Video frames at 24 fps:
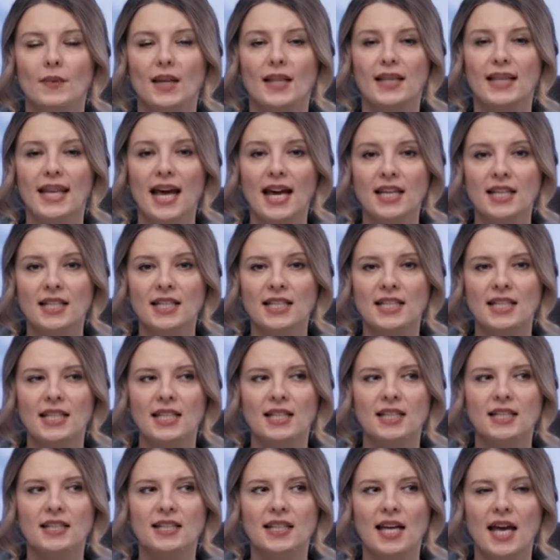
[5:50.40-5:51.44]

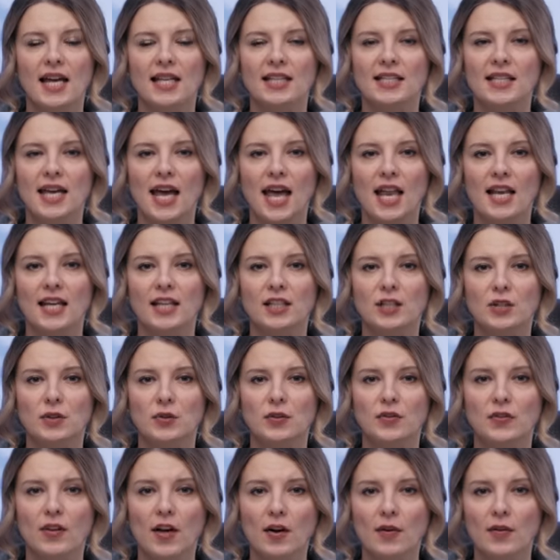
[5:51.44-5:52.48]
90s and early
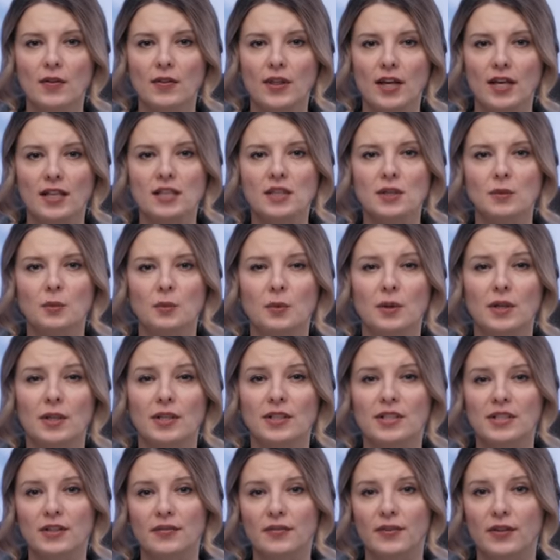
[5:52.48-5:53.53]
2000s were
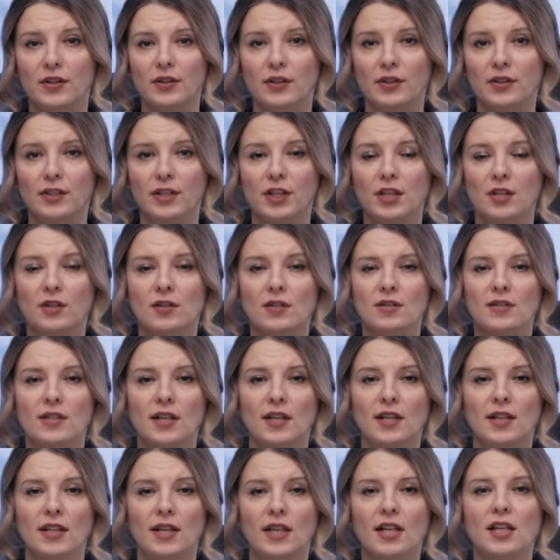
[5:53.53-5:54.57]
difficult years
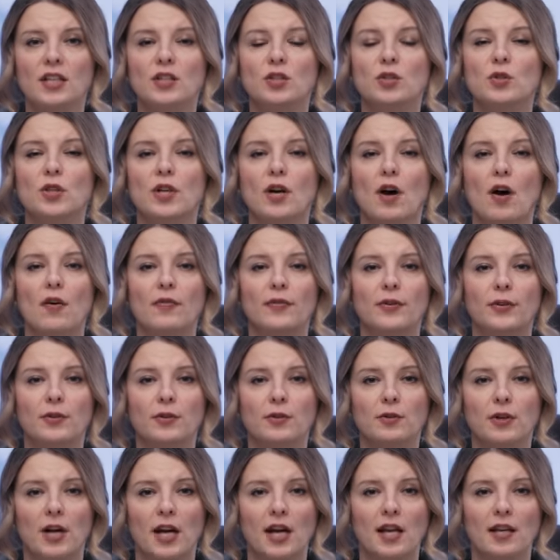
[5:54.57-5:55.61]
in the history of
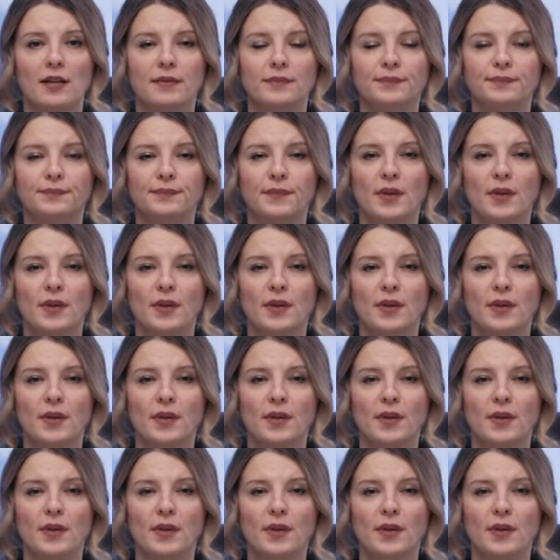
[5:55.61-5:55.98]
Ukraine.